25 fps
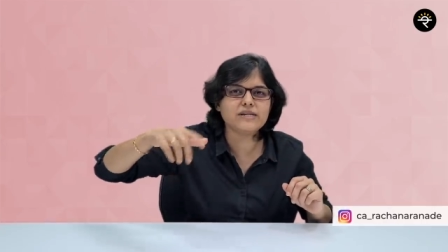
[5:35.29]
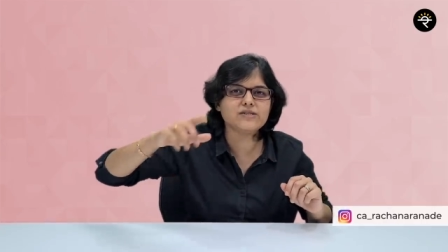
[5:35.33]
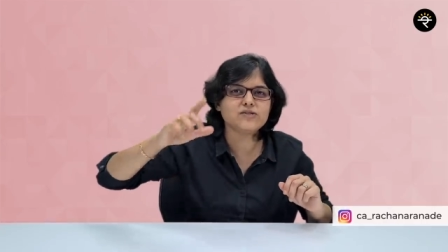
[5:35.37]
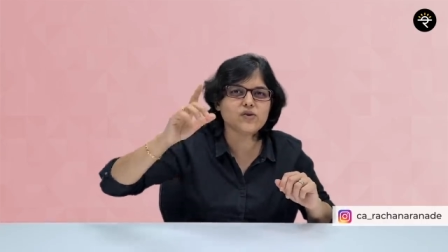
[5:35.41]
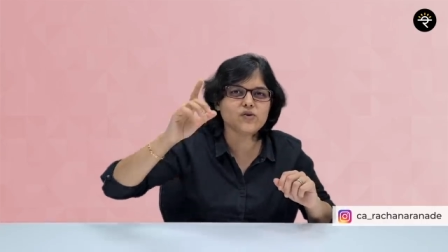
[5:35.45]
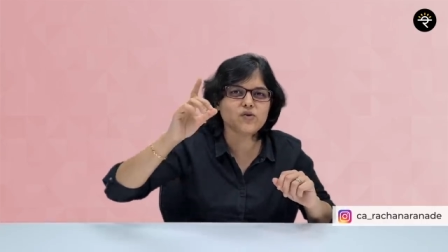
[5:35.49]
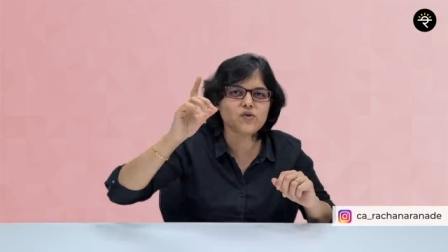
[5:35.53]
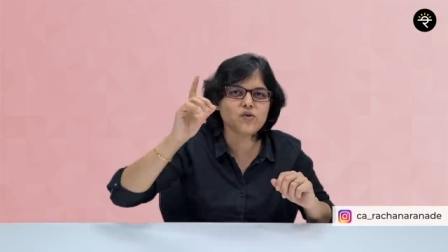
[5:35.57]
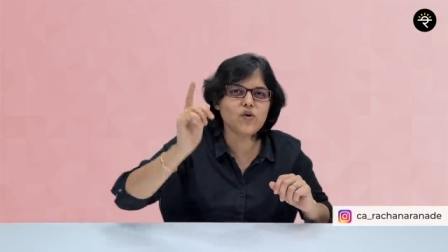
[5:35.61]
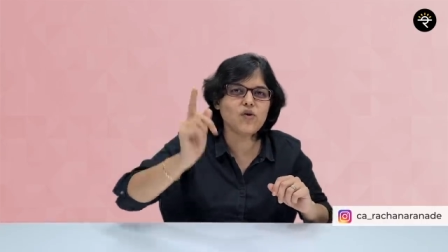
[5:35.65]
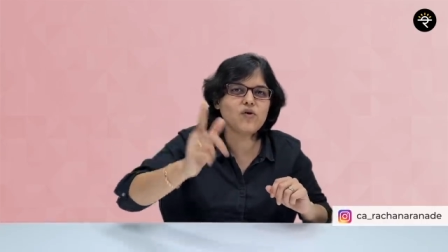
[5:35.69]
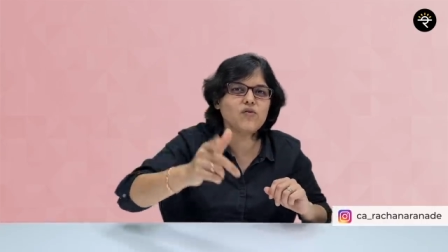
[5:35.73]
So
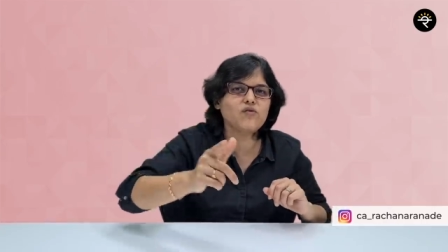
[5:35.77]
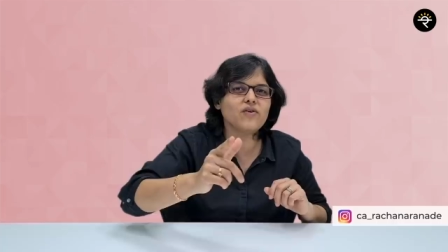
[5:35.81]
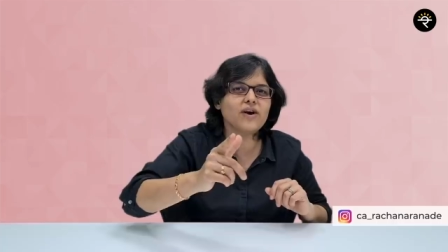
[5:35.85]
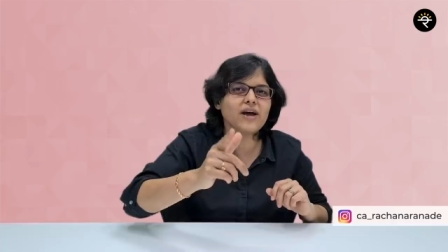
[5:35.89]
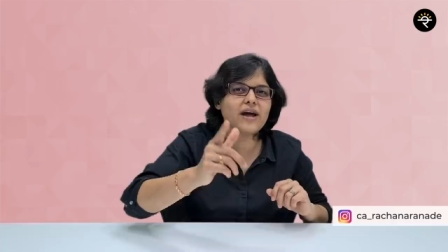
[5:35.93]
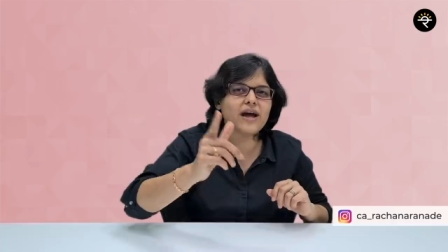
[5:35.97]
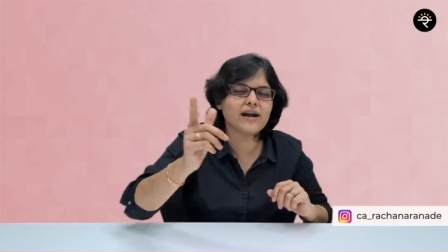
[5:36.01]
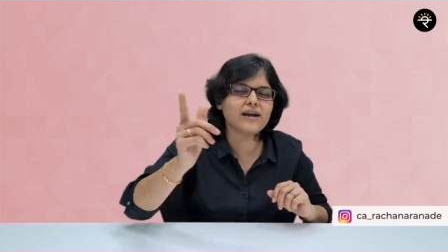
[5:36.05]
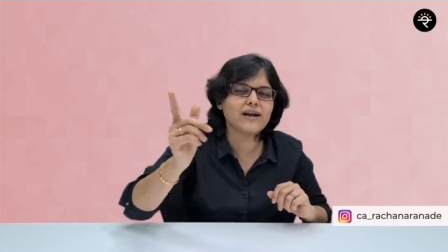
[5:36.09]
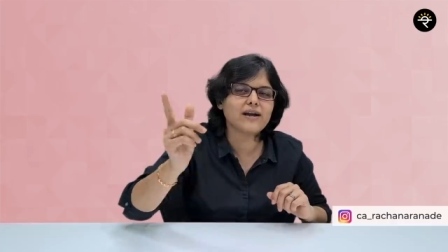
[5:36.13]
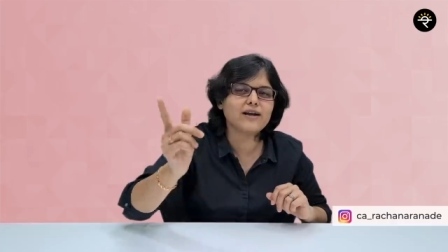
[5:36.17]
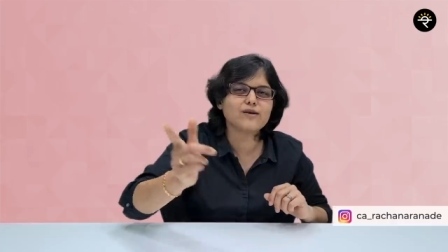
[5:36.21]
don't
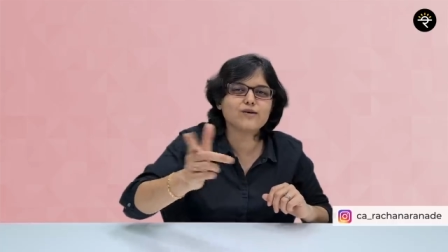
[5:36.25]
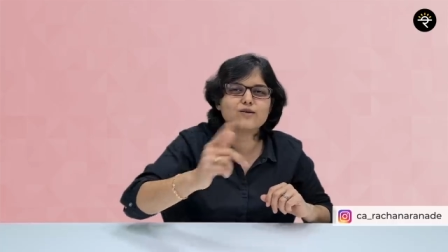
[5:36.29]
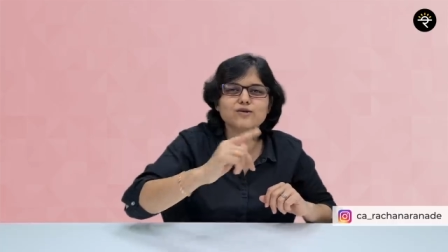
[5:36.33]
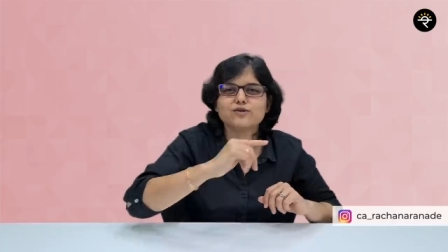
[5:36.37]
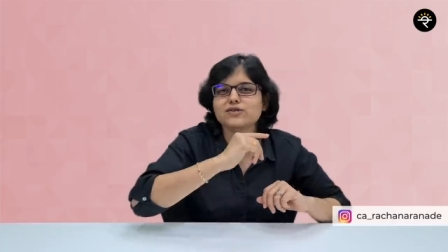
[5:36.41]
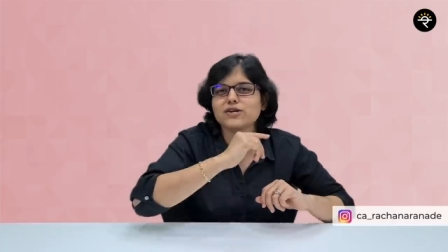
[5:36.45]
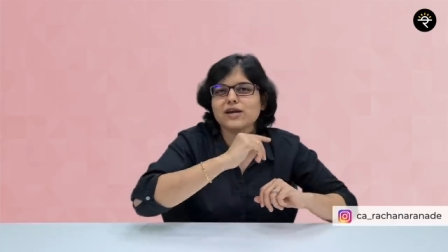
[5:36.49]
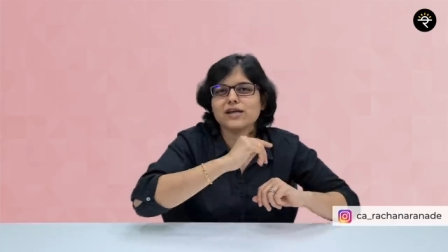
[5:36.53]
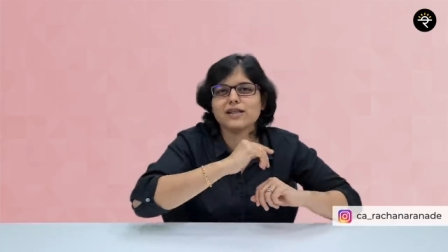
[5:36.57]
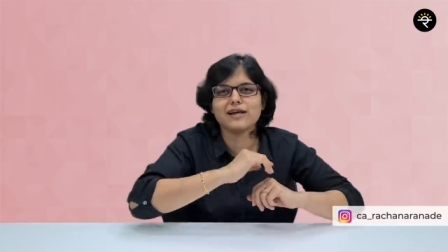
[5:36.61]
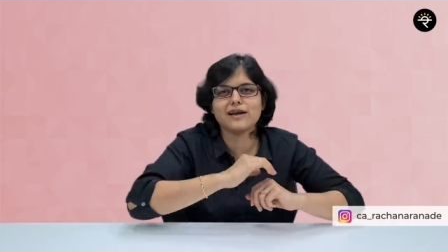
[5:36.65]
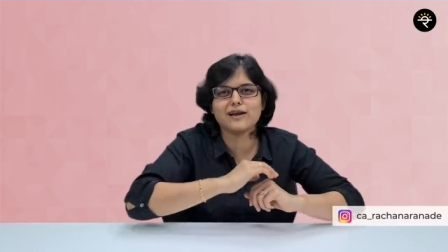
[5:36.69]
forget to
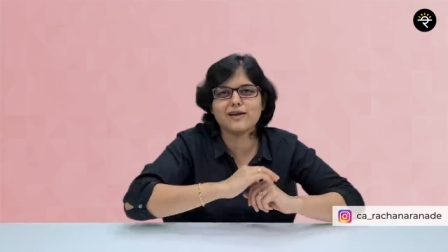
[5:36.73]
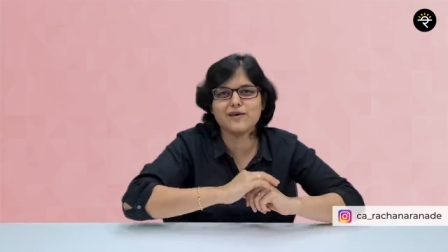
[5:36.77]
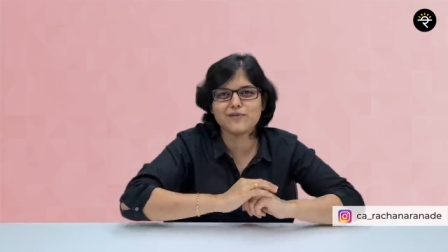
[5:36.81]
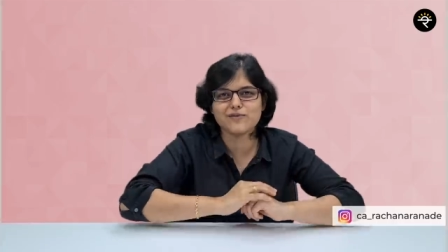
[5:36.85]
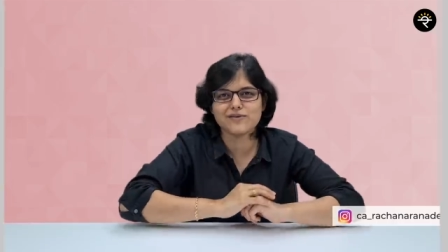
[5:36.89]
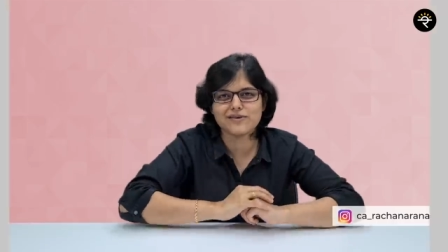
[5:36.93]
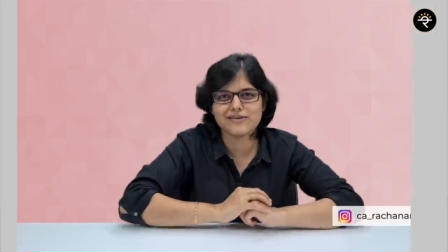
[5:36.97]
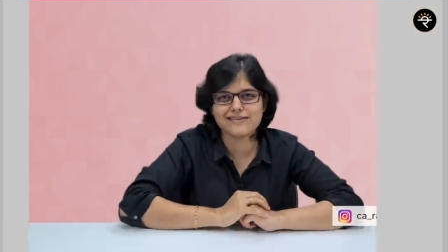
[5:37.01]
check that out.